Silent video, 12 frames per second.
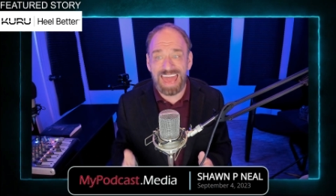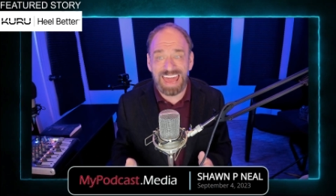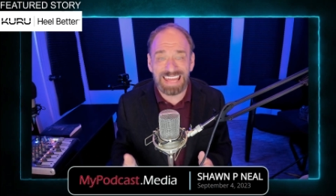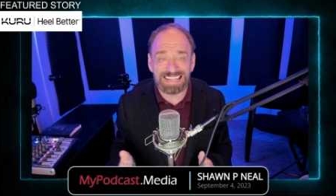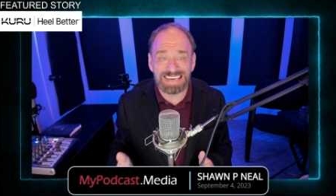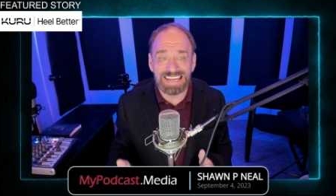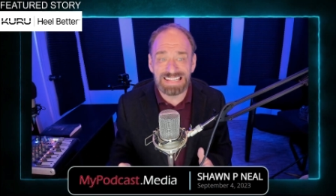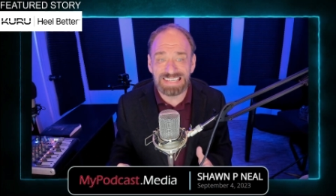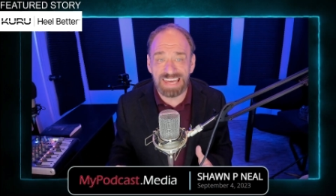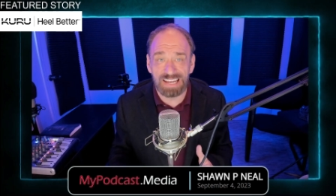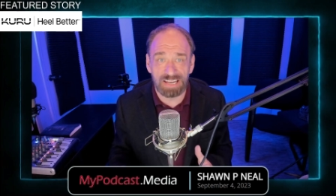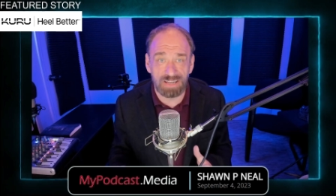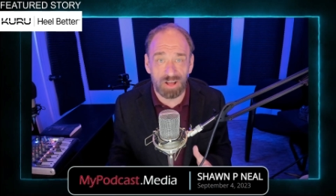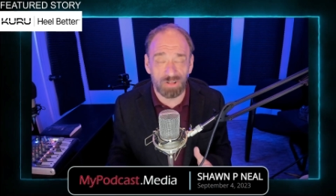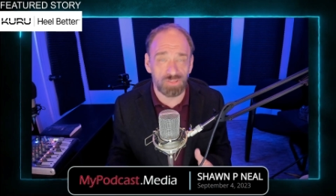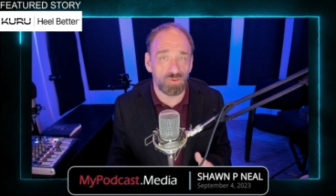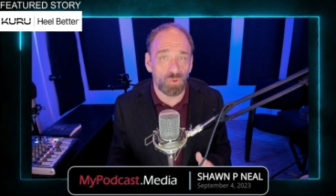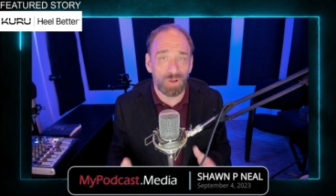8 in 10
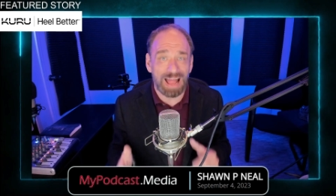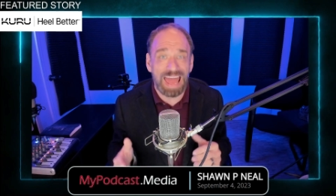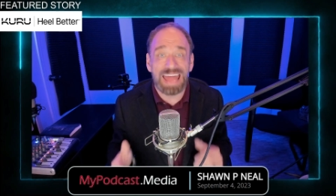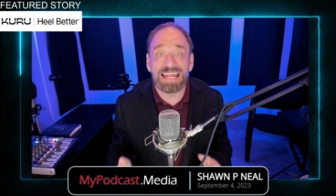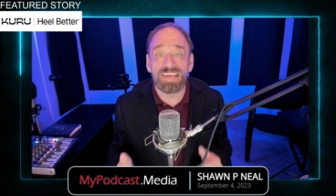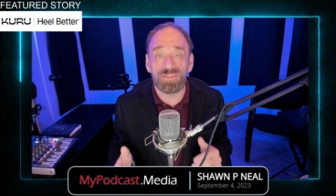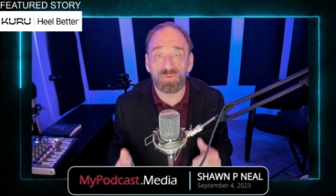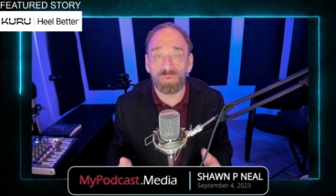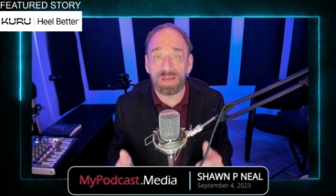adults, or 83%,